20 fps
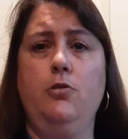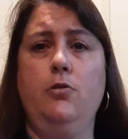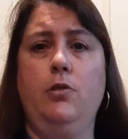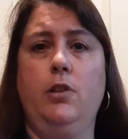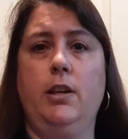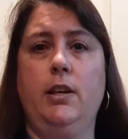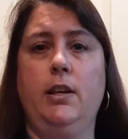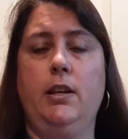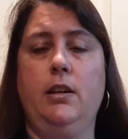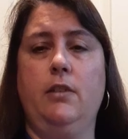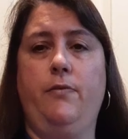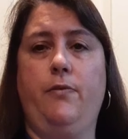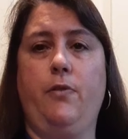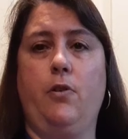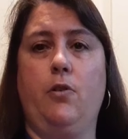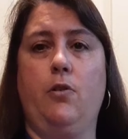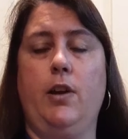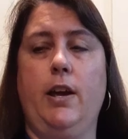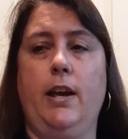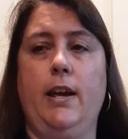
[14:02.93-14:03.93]
link
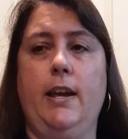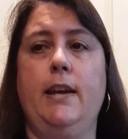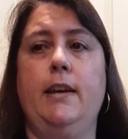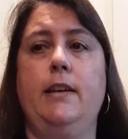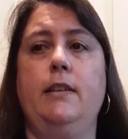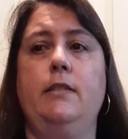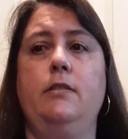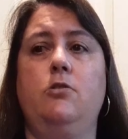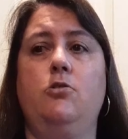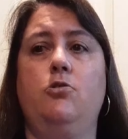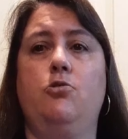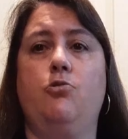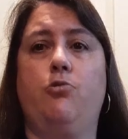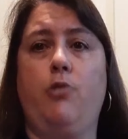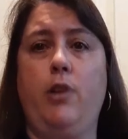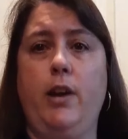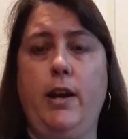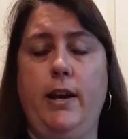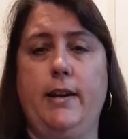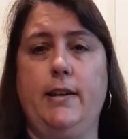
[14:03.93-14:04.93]
for Anne's
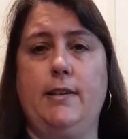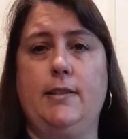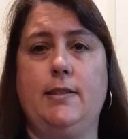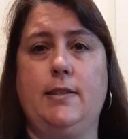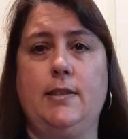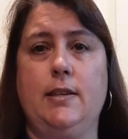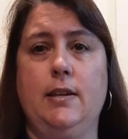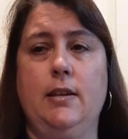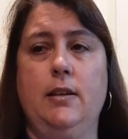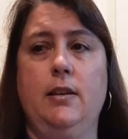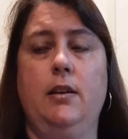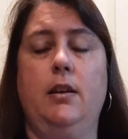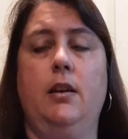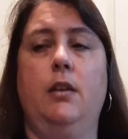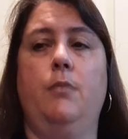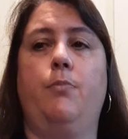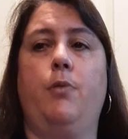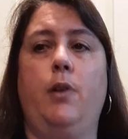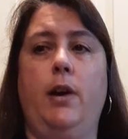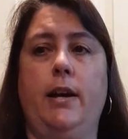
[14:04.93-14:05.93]
Dress
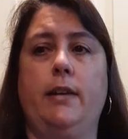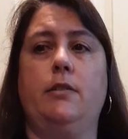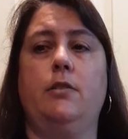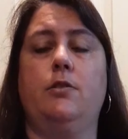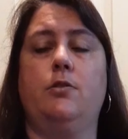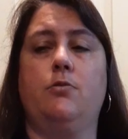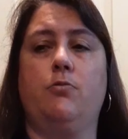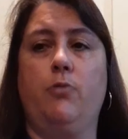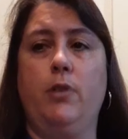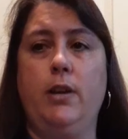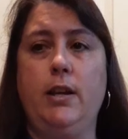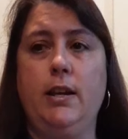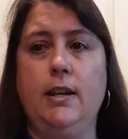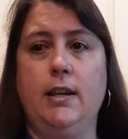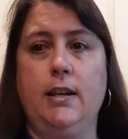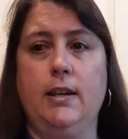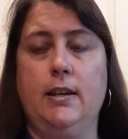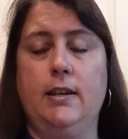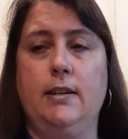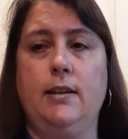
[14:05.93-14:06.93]
and practice
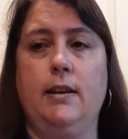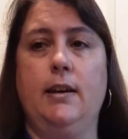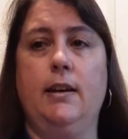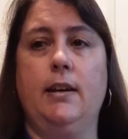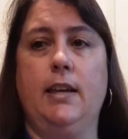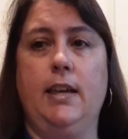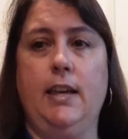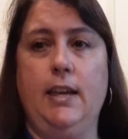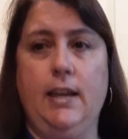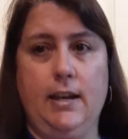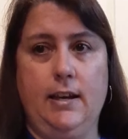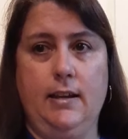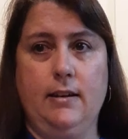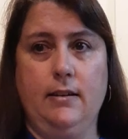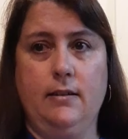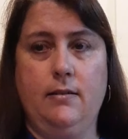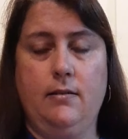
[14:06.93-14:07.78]
reading it again.